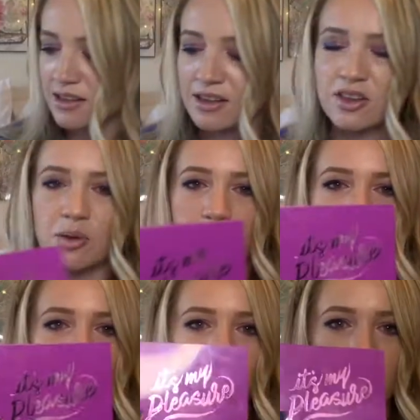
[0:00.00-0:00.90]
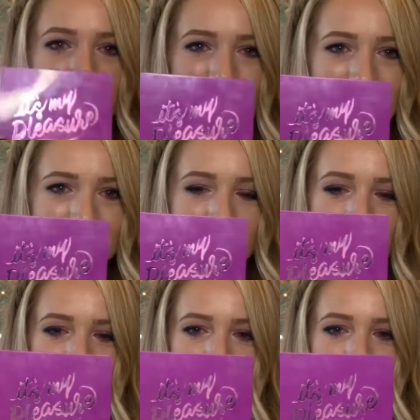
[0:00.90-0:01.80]
the purple one, of
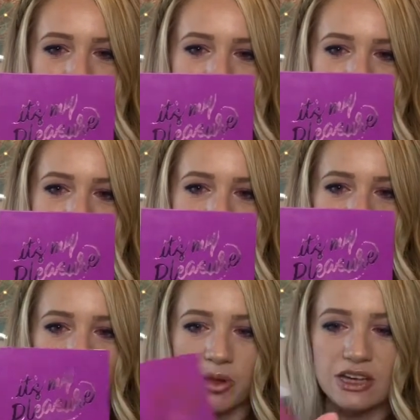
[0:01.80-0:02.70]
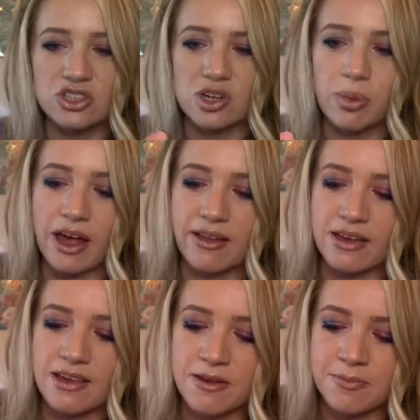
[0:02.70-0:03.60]
course. It's my Pleasure palette.